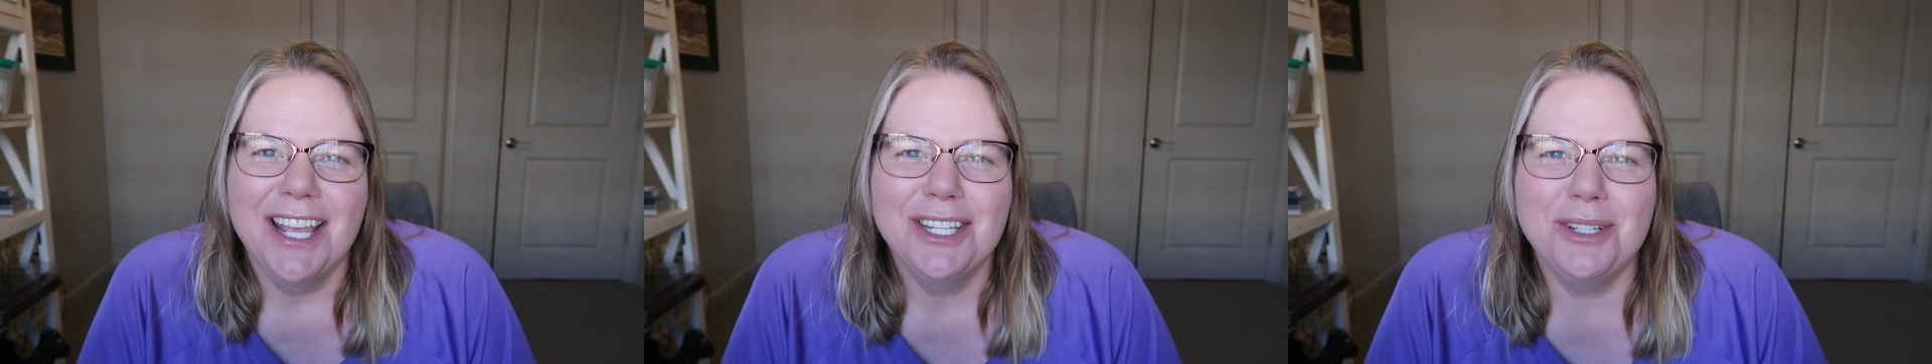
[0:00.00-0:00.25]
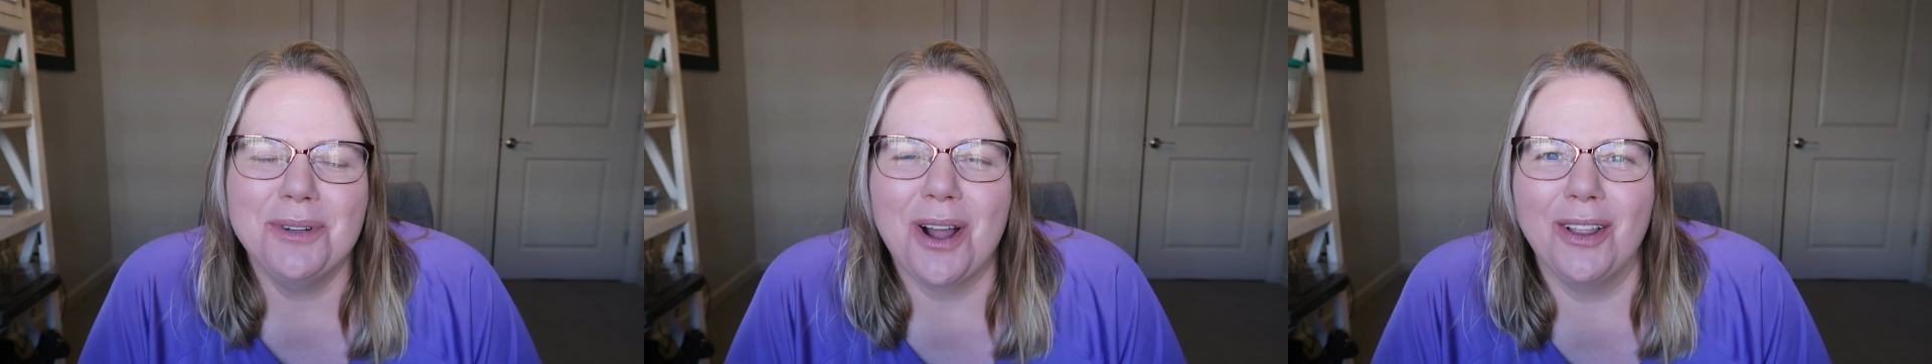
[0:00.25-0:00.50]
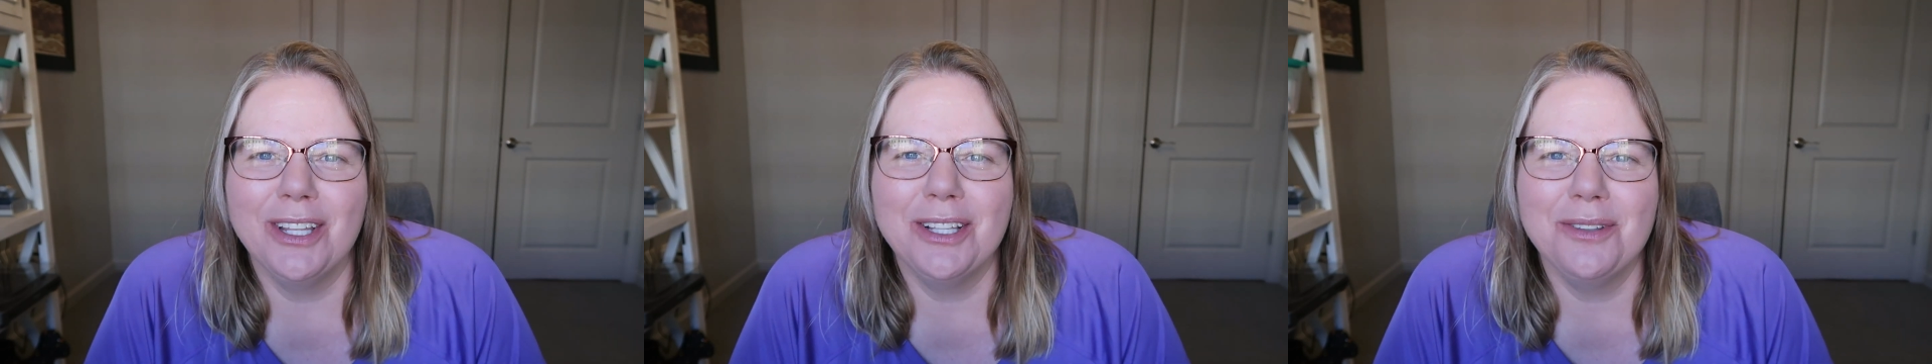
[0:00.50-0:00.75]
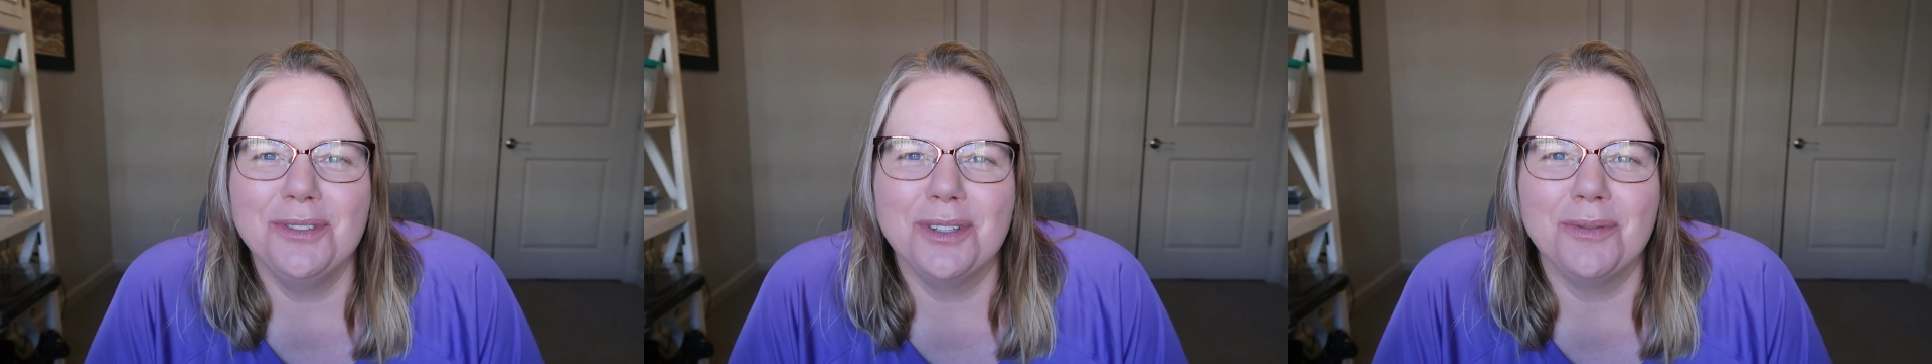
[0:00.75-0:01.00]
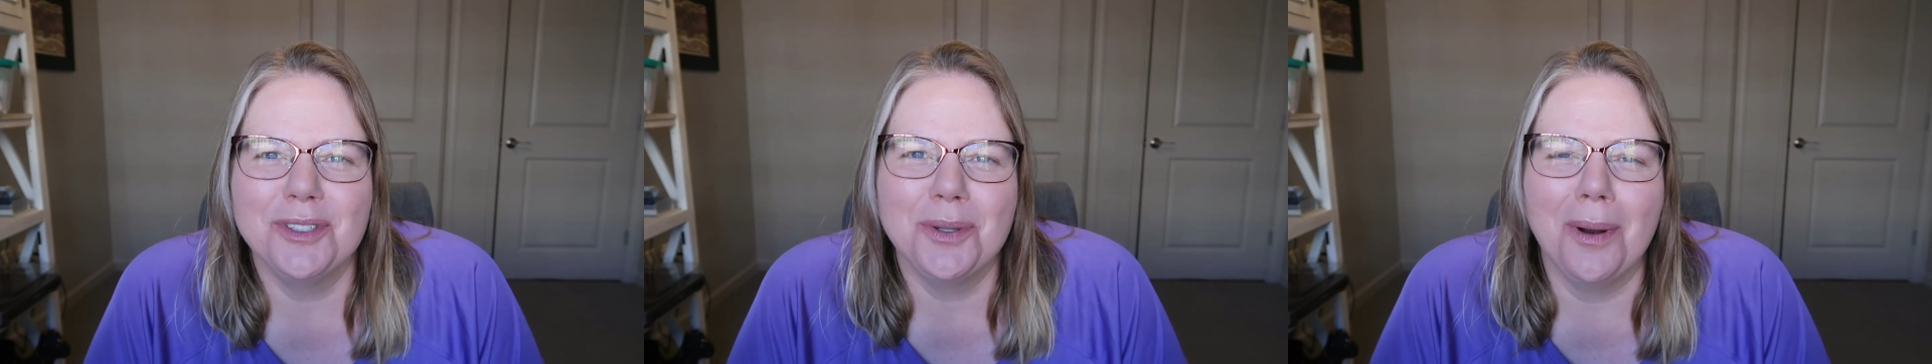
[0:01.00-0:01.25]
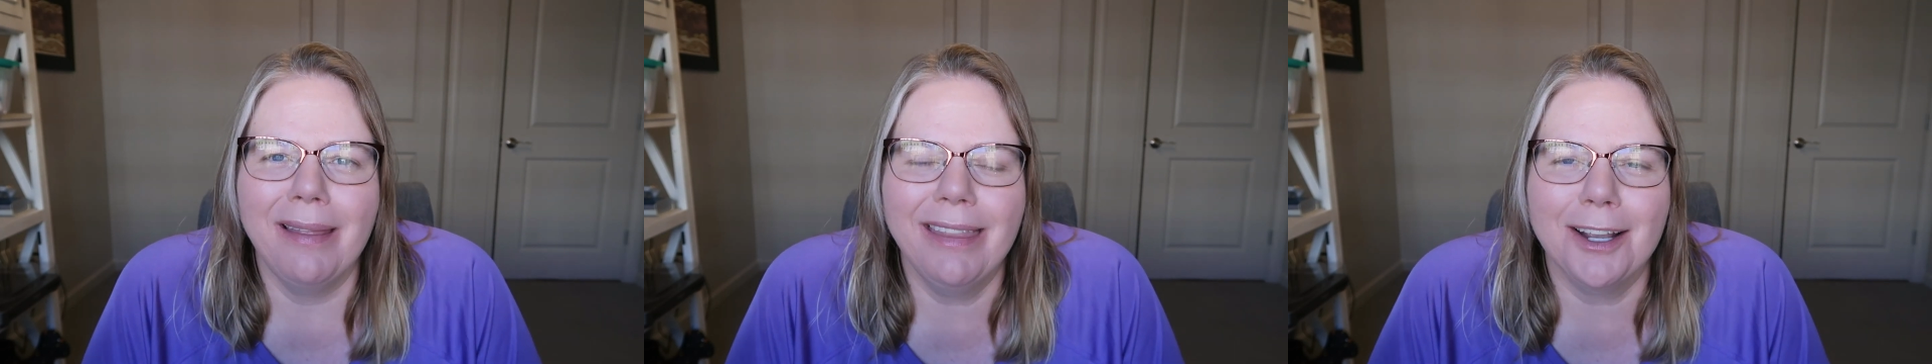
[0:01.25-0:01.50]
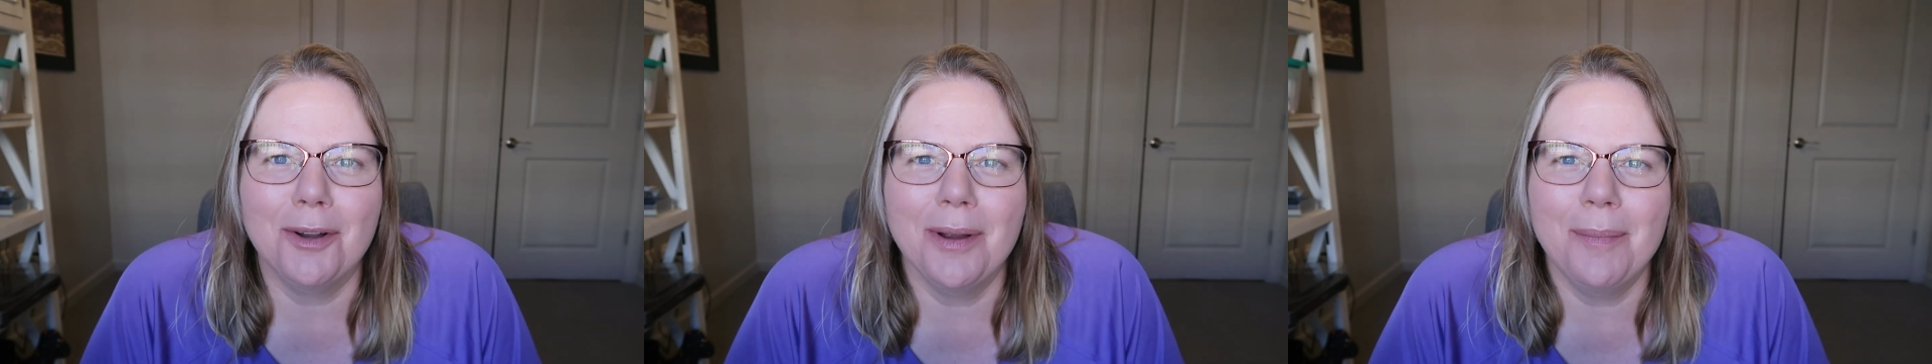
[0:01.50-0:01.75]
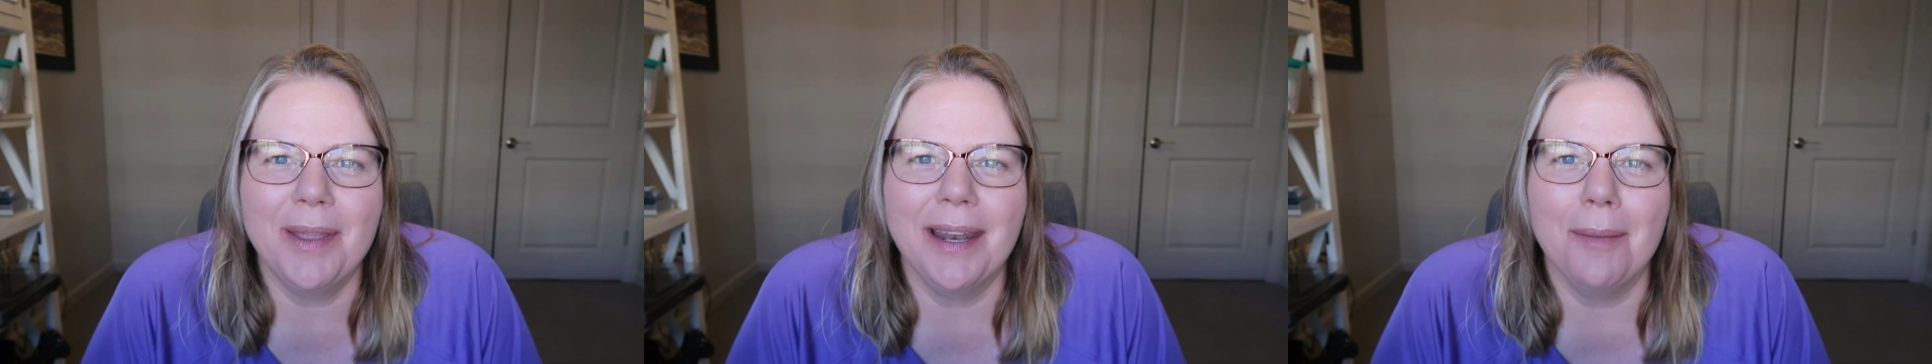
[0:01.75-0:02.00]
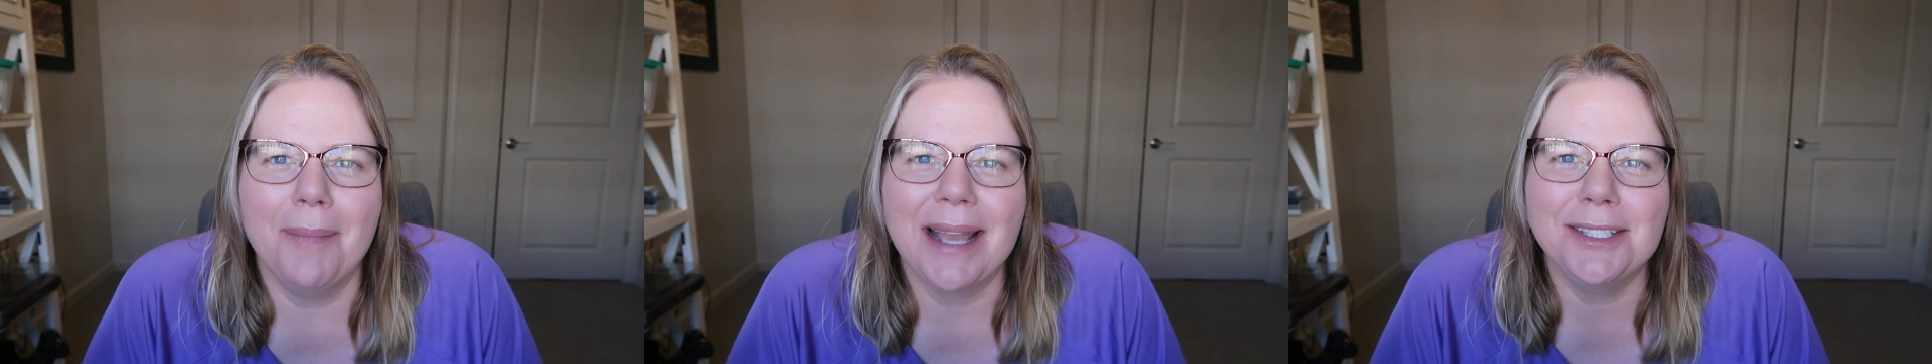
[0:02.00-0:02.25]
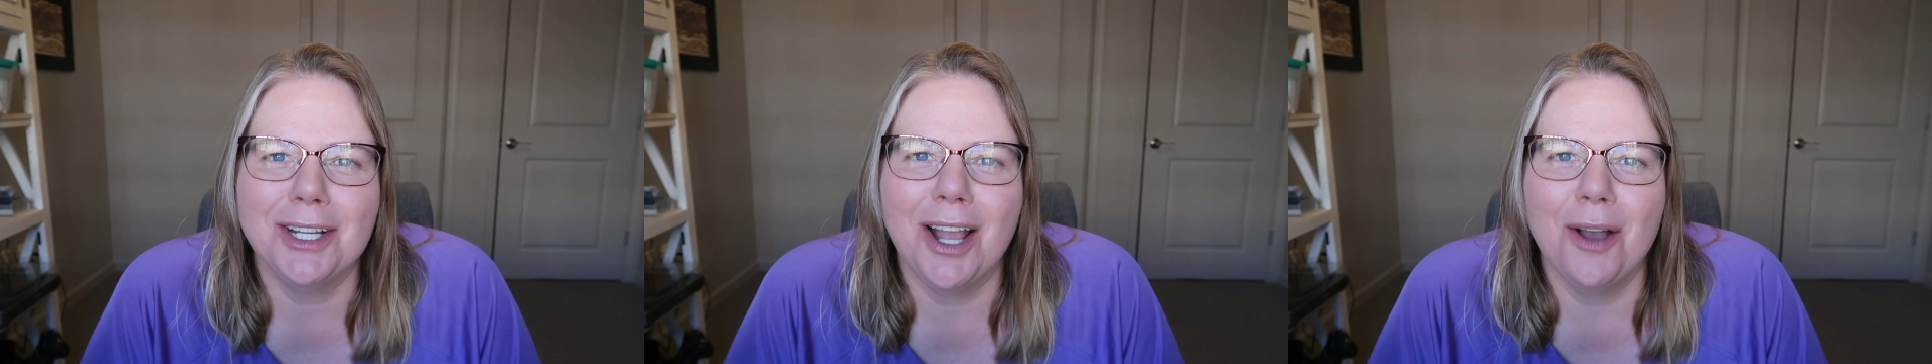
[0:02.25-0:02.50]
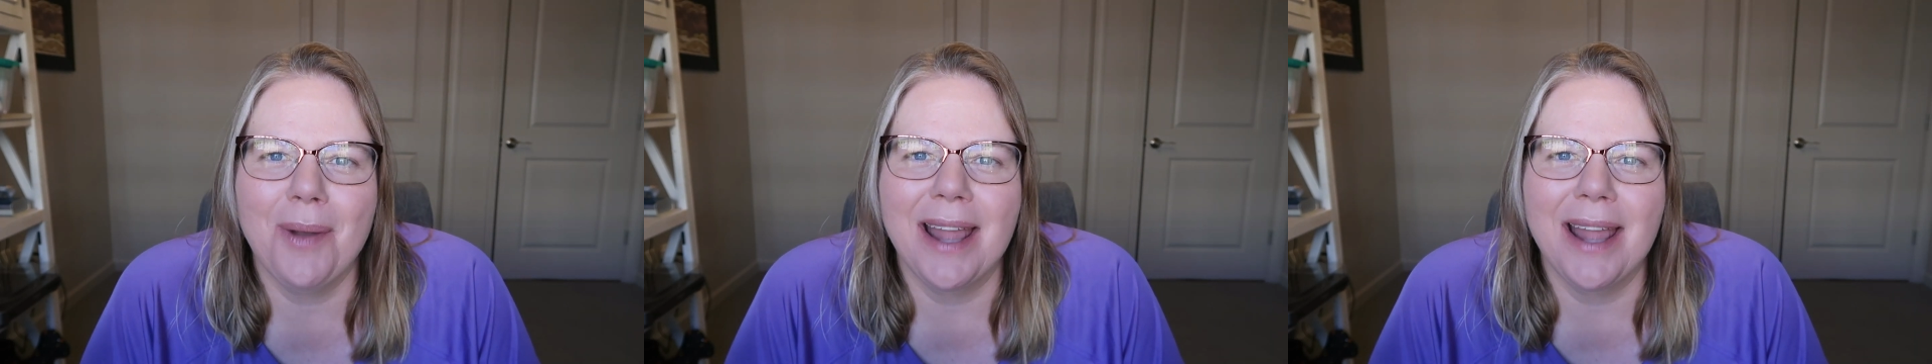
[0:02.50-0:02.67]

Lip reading: to an all-inclusive resort in the Caribbean and Mexico,